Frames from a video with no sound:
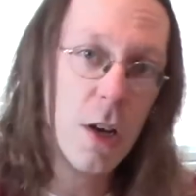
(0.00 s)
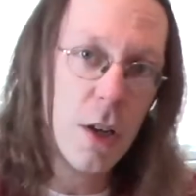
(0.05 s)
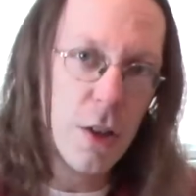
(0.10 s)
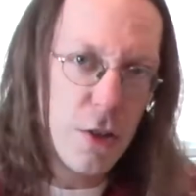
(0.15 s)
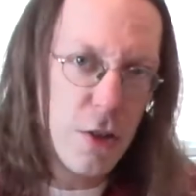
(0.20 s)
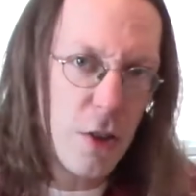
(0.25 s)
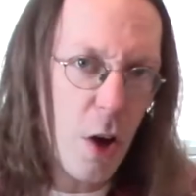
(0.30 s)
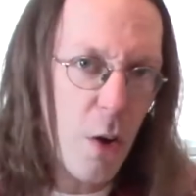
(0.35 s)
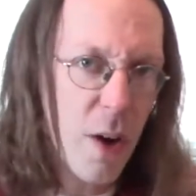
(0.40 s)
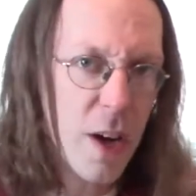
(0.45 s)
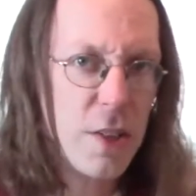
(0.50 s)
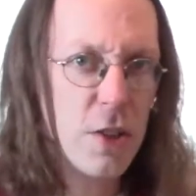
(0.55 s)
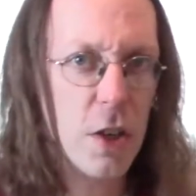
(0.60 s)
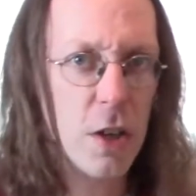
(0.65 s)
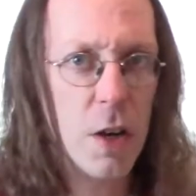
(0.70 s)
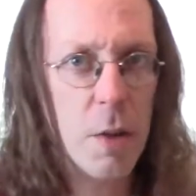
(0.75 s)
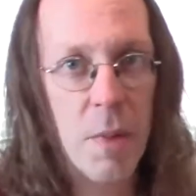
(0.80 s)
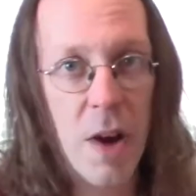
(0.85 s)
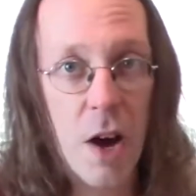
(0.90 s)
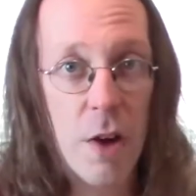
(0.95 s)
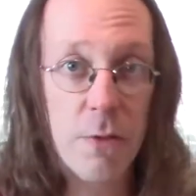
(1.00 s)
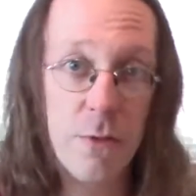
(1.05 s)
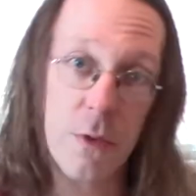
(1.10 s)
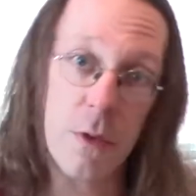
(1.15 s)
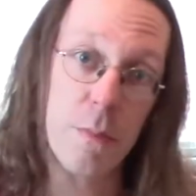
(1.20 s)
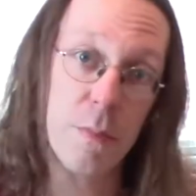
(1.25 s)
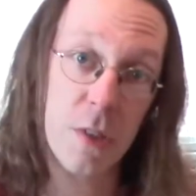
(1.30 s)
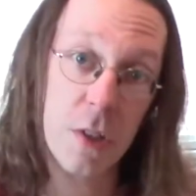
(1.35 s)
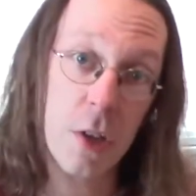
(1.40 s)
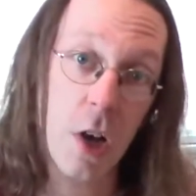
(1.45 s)
so I took him out for
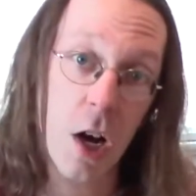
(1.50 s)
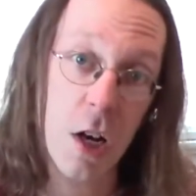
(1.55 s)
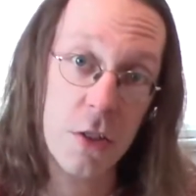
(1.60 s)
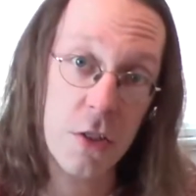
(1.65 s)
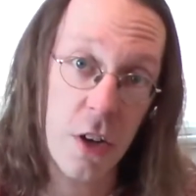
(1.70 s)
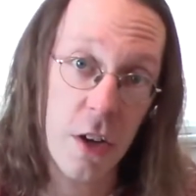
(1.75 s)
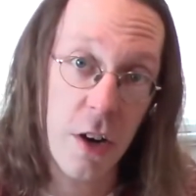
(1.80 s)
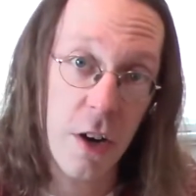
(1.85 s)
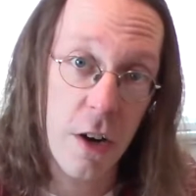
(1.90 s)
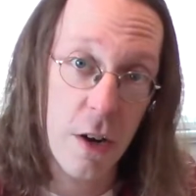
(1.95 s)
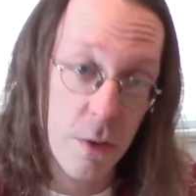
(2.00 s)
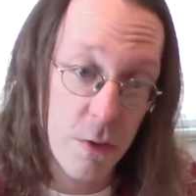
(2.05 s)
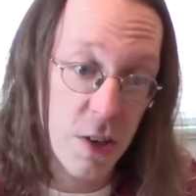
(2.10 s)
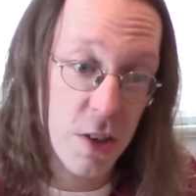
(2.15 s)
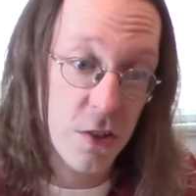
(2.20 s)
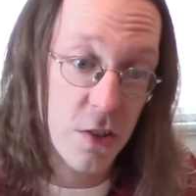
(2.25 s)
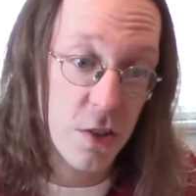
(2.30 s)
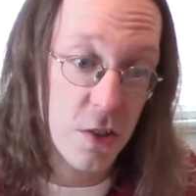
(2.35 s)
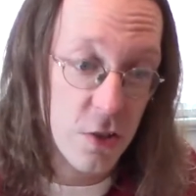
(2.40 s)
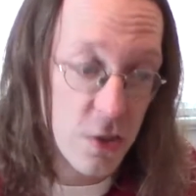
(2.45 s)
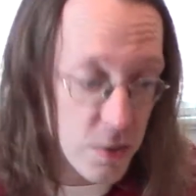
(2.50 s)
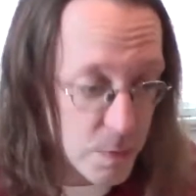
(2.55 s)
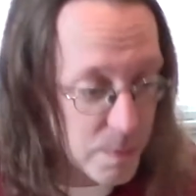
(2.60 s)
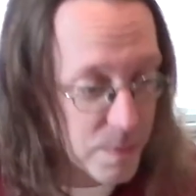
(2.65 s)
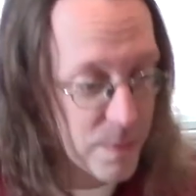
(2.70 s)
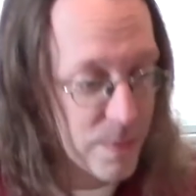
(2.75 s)
precautionary reasons.